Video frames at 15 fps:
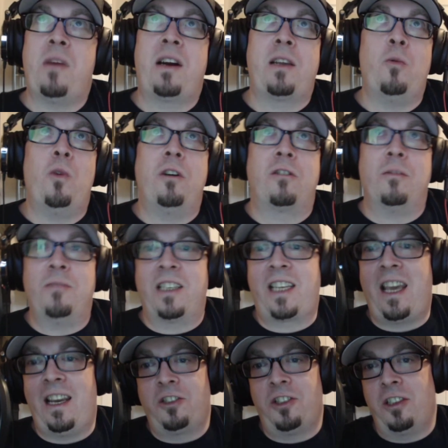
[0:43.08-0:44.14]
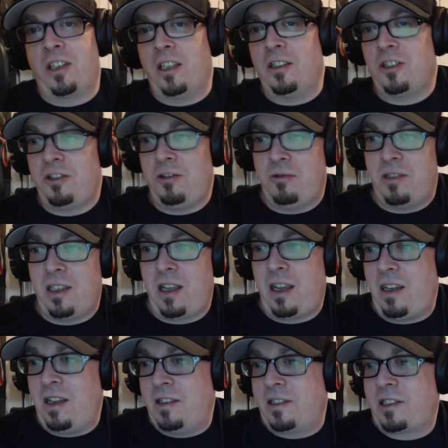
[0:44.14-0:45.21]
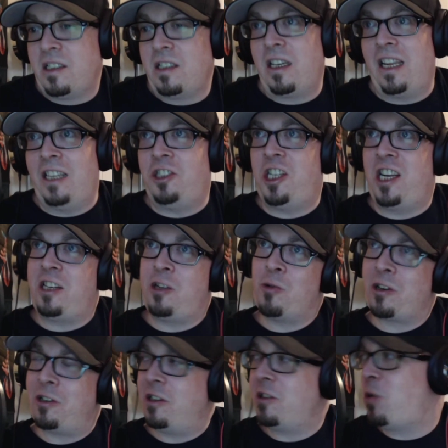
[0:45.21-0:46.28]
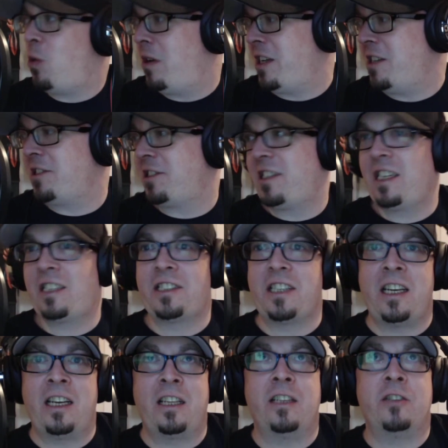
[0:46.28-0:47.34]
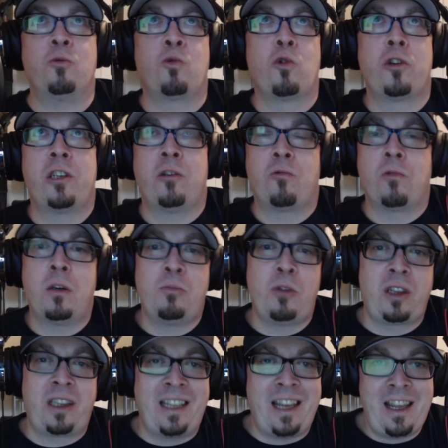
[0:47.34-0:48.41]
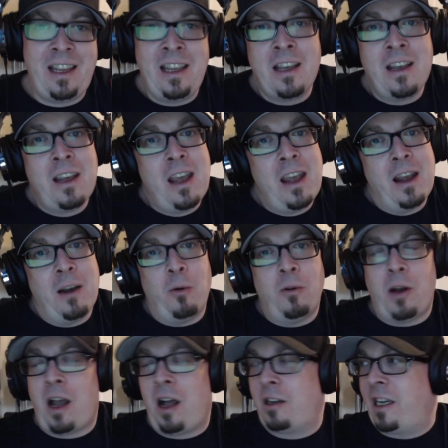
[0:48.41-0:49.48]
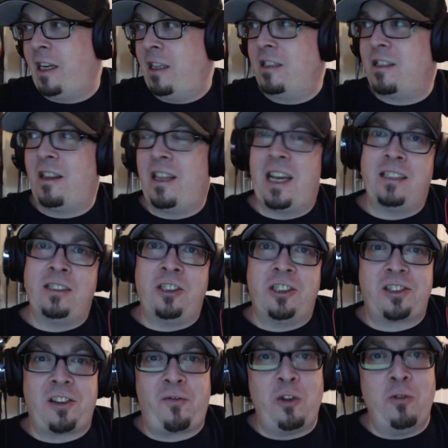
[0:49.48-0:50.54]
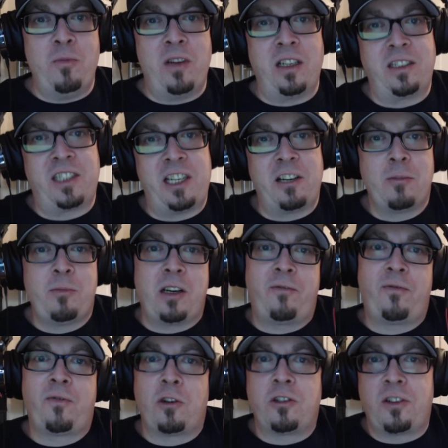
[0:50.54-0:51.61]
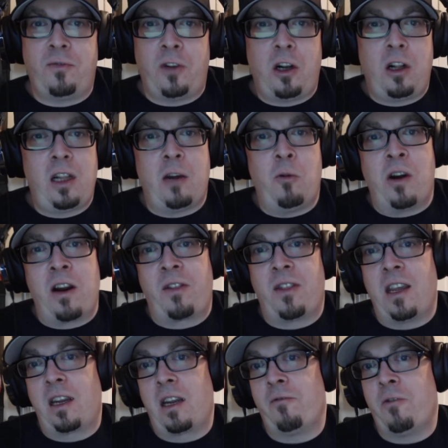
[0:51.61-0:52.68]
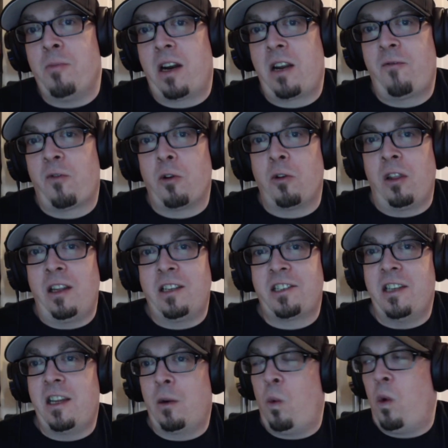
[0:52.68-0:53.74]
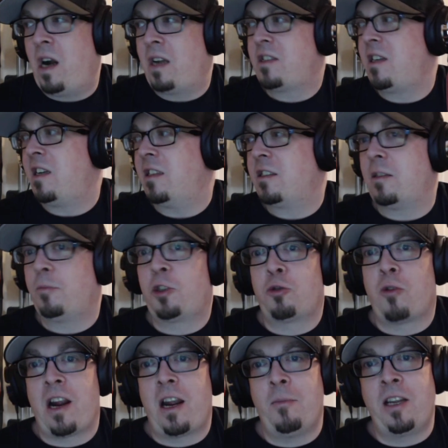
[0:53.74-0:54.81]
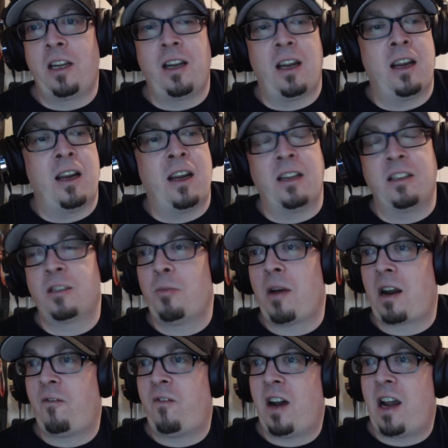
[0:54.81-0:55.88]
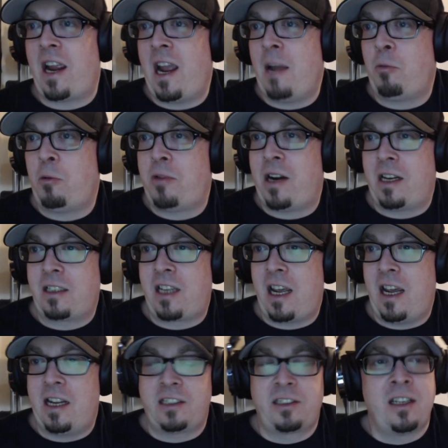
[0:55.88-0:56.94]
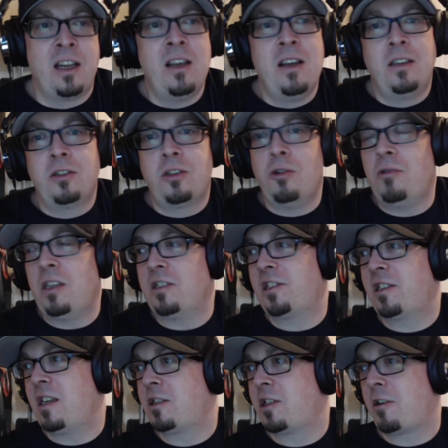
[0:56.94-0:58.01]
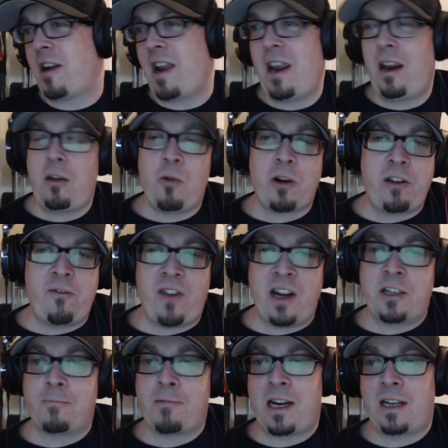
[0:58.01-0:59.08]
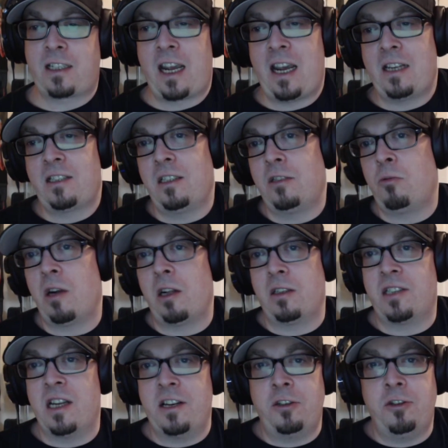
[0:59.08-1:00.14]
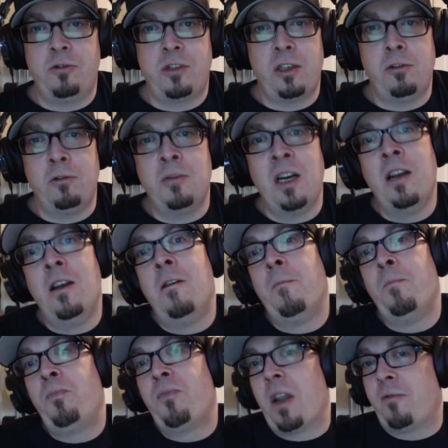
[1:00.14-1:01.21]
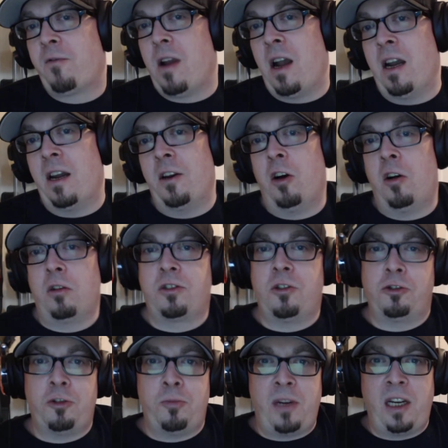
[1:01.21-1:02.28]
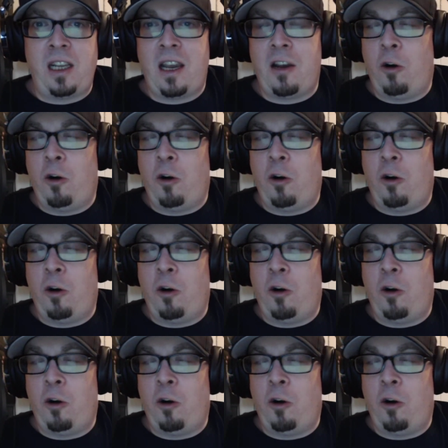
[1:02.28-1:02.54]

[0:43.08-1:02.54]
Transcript: Welcome to Catch, Hook, and Shoot. Today is Sunday, January the 26th. It is Royal Rumble Day. I'll get into that in just a few minutes here, but first of all, I want to thank everybody for listening, watching, and subscribing on Spotify, Apple Podcasts, TuneIn, Stitcher, anywhere you find your podcasts, as well as on YouTube, on all social media.